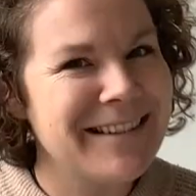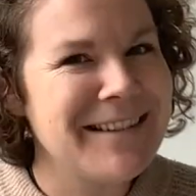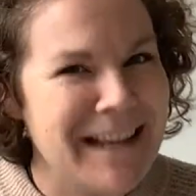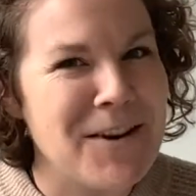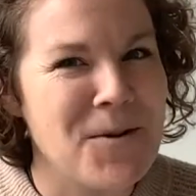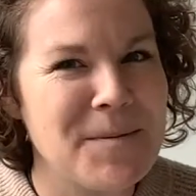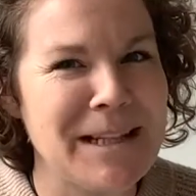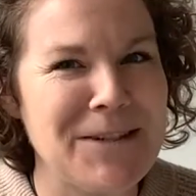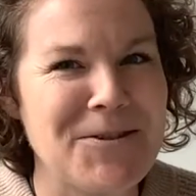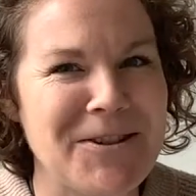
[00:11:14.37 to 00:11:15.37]
then
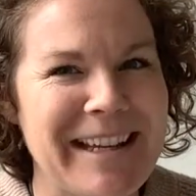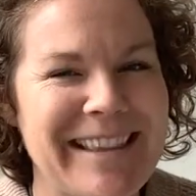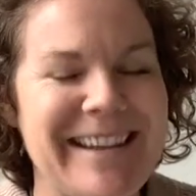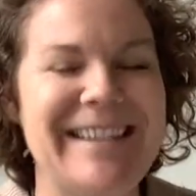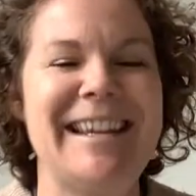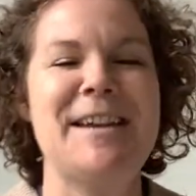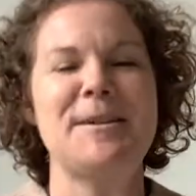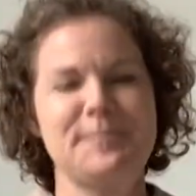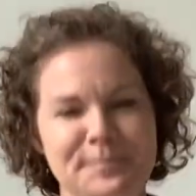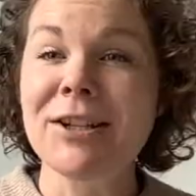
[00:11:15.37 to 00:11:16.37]
hopefully you should get there at the end.
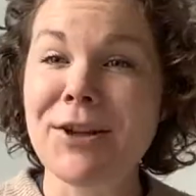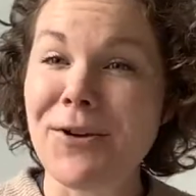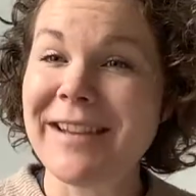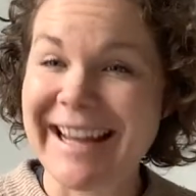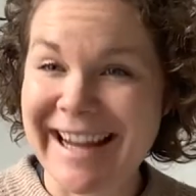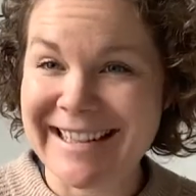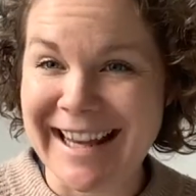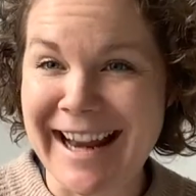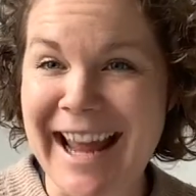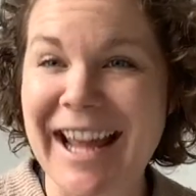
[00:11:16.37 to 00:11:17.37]
So like I
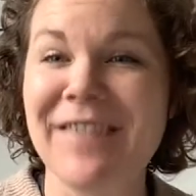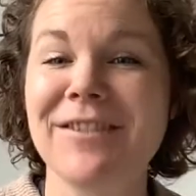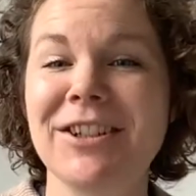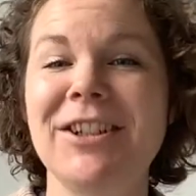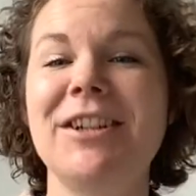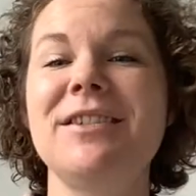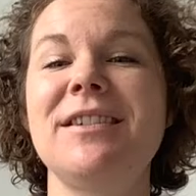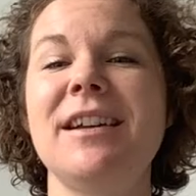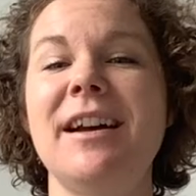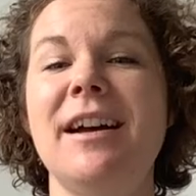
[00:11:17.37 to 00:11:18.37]
said, I have
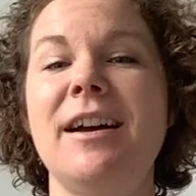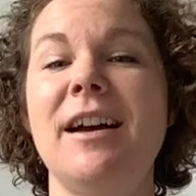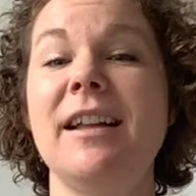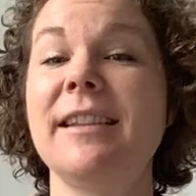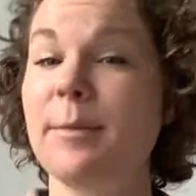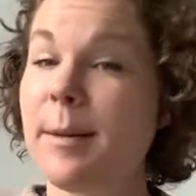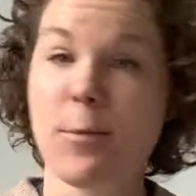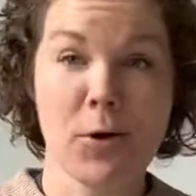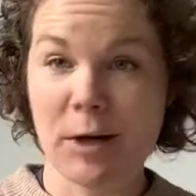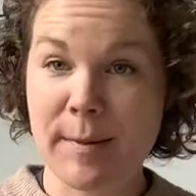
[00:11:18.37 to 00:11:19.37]
learned a little bit
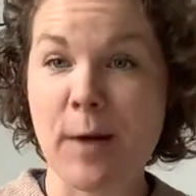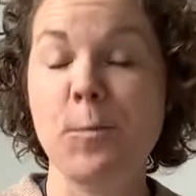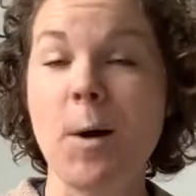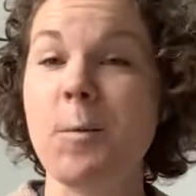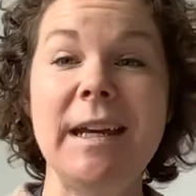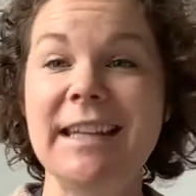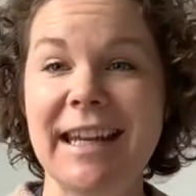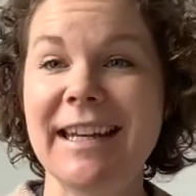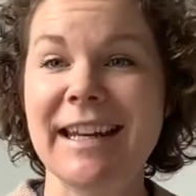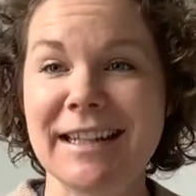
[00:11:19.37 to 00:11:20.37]
more about what we
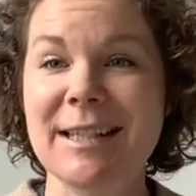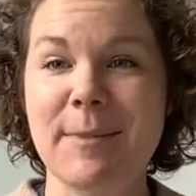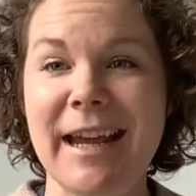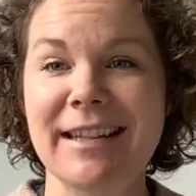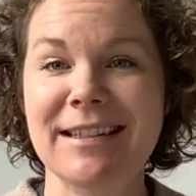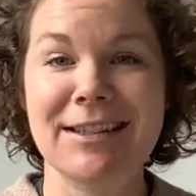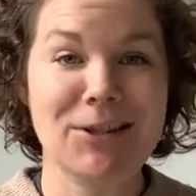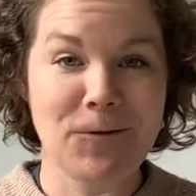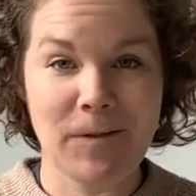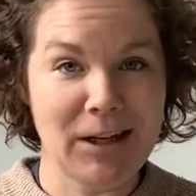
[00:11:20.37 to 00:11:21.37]
need in a space
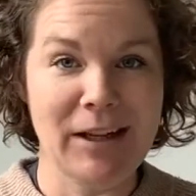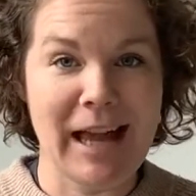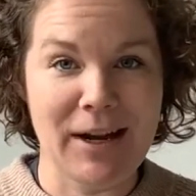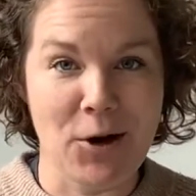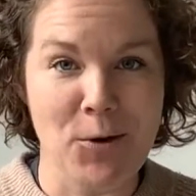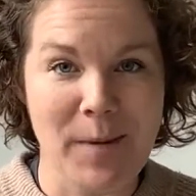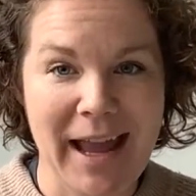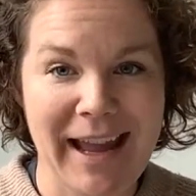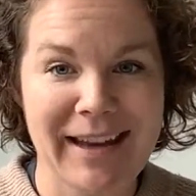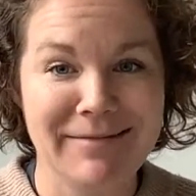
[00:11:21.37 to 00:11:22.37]
to feel at home.
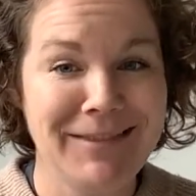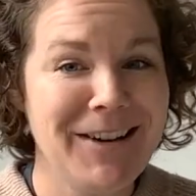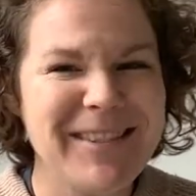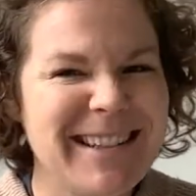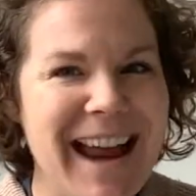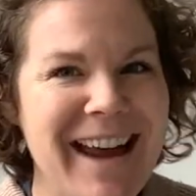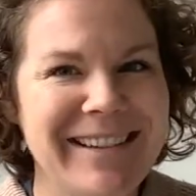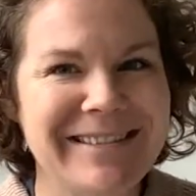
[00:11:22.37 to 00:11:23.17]
And, it's about